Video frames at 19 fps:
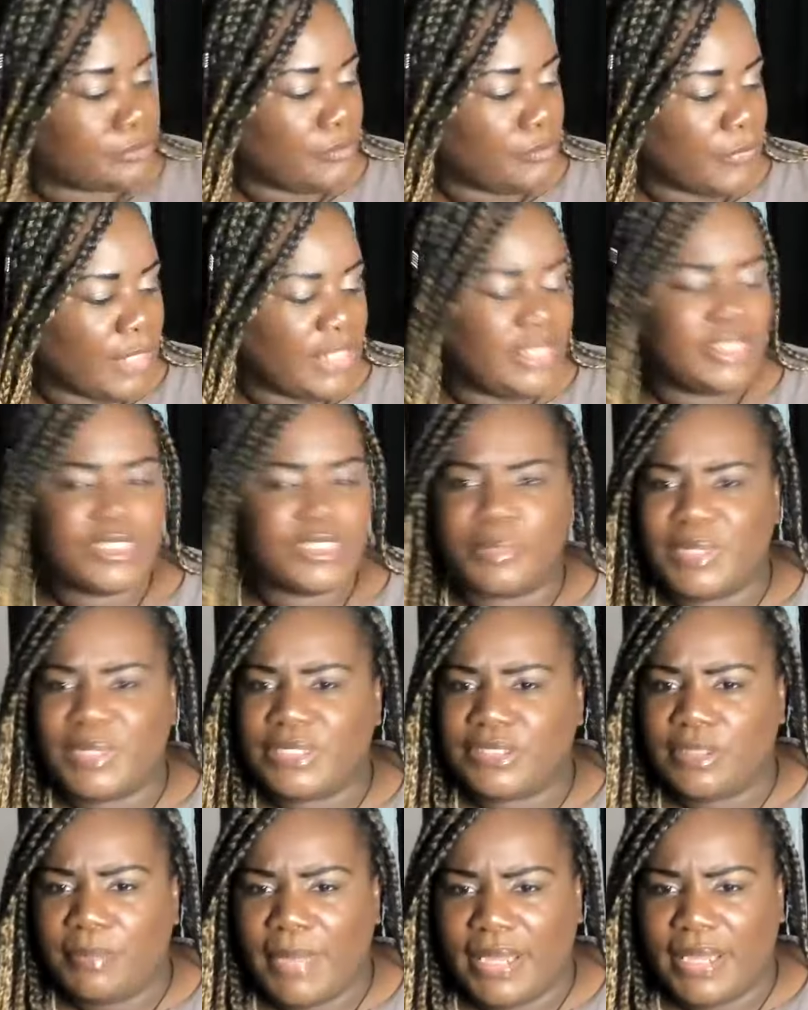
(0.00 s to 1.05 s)
This could be
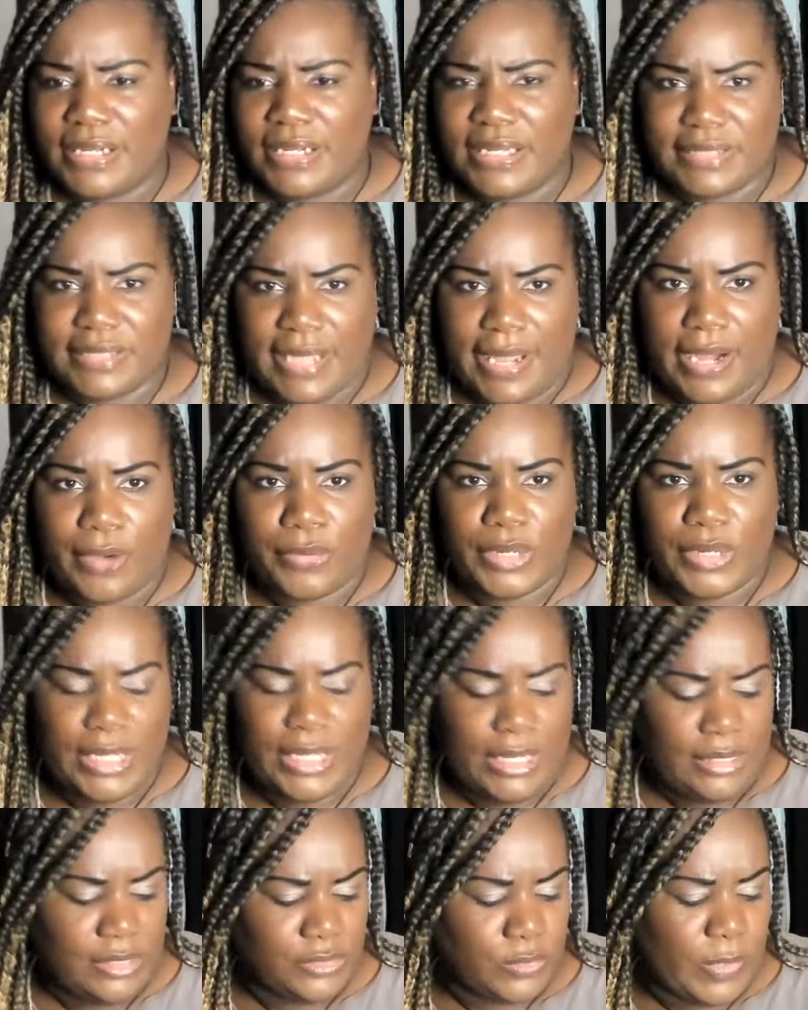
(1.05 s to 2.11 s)
somebody that's
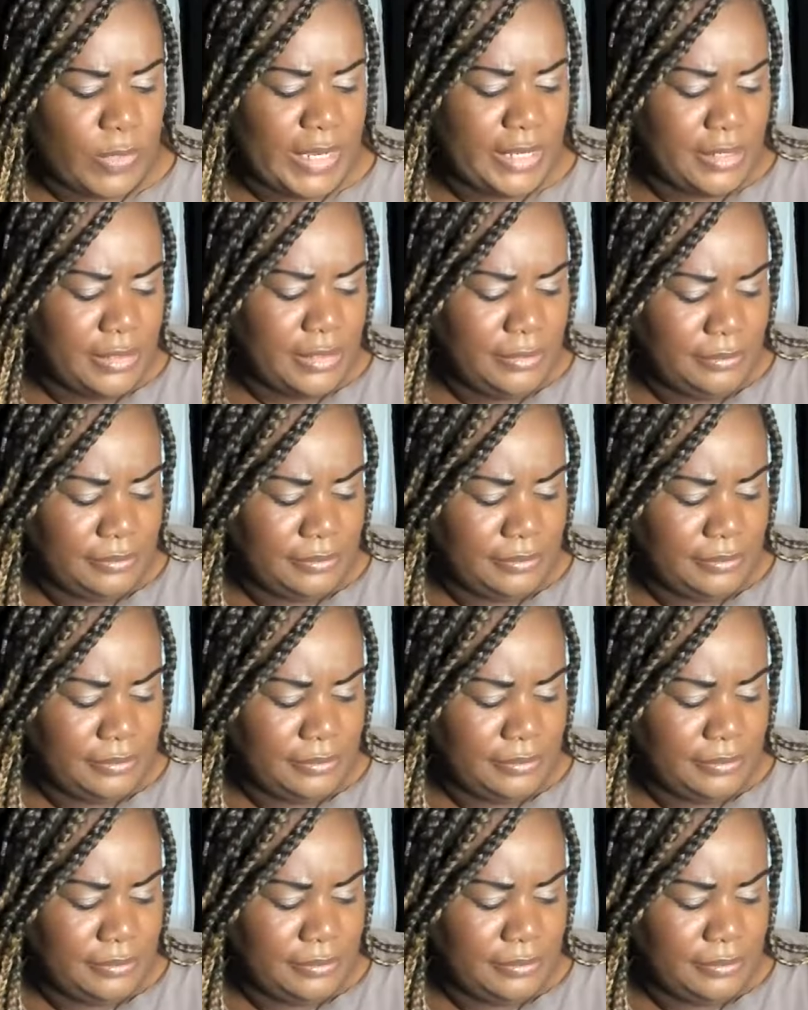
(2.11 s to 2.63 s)
arrogant as well.